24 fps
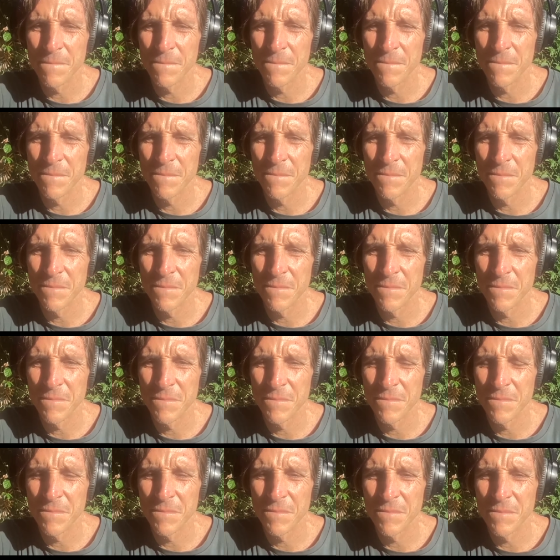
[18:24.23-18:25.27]

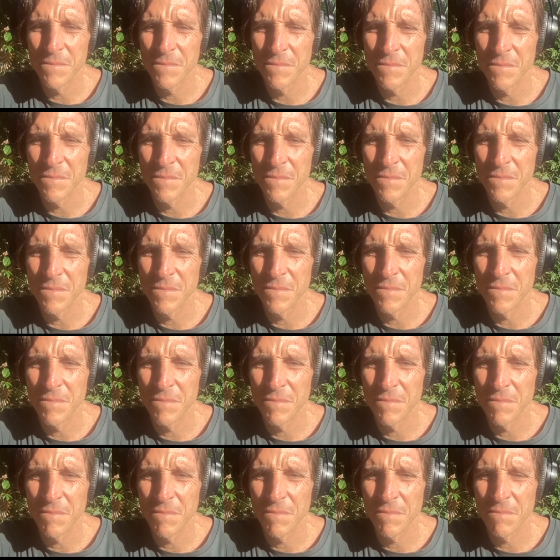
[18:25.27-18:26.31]

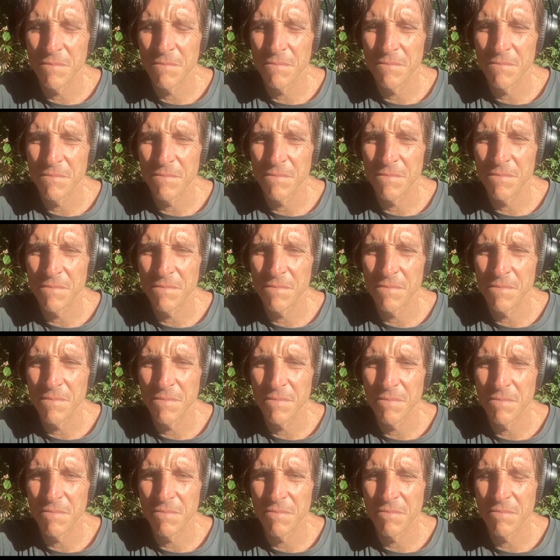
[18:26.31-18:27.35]

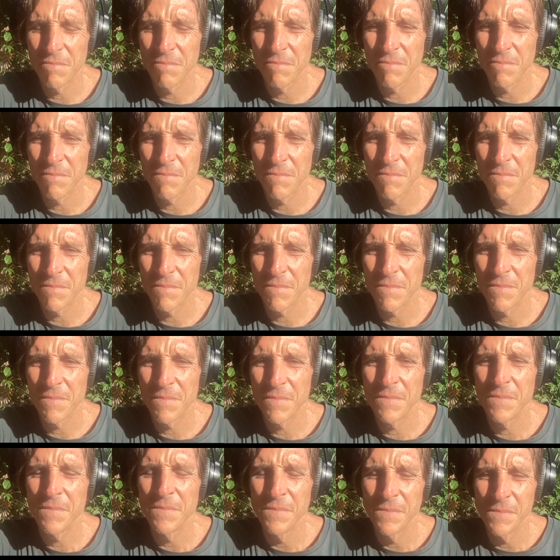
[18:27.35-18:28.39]

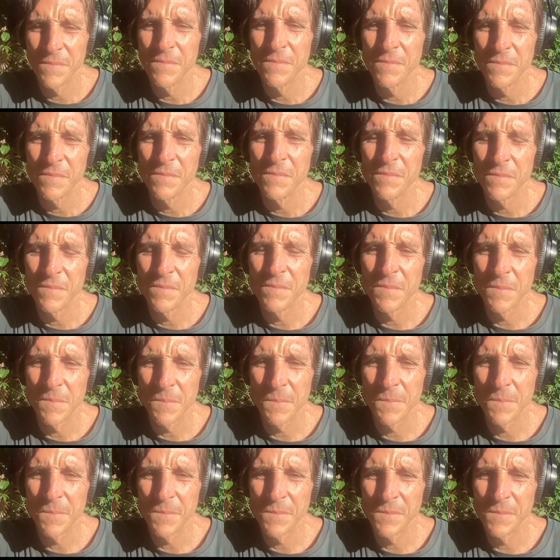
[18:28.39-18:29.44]

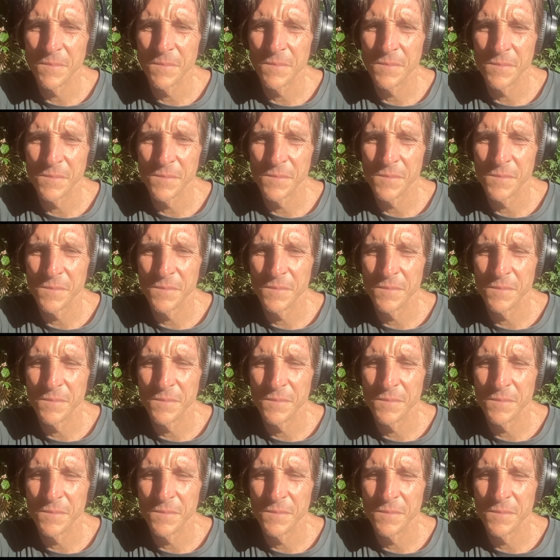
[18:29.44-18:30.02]
(not speaking)